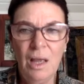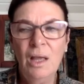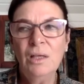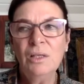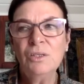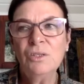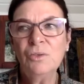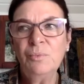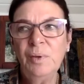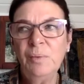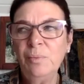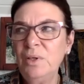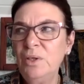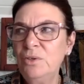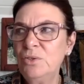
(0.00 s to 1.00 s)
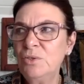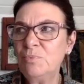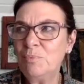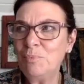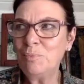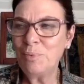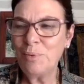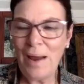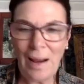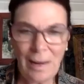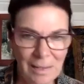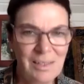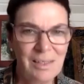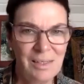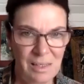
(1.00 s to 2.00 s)
So people use
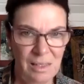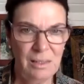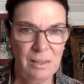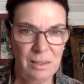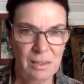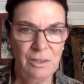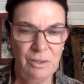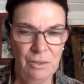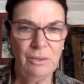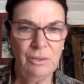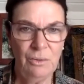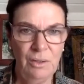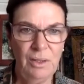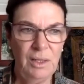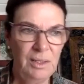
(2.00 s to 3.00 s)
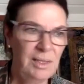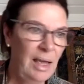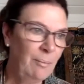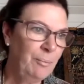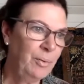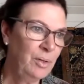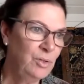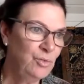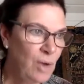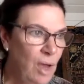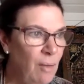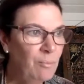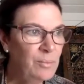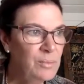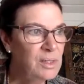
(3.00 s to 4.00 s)
practices, they tap on
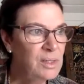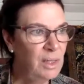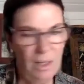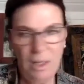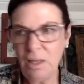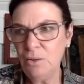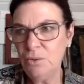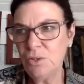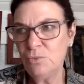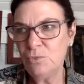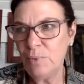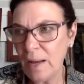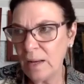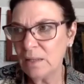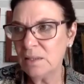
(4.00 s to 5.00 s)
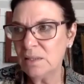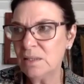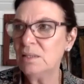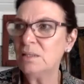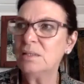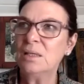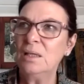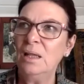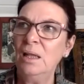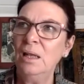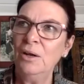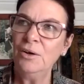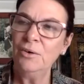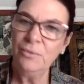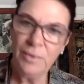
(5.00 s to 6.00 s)
drums and they use practices and they
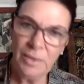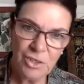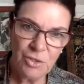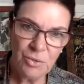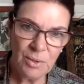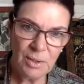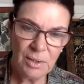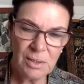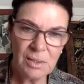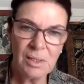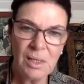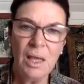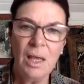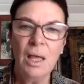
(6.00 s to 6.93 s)
learn rituals.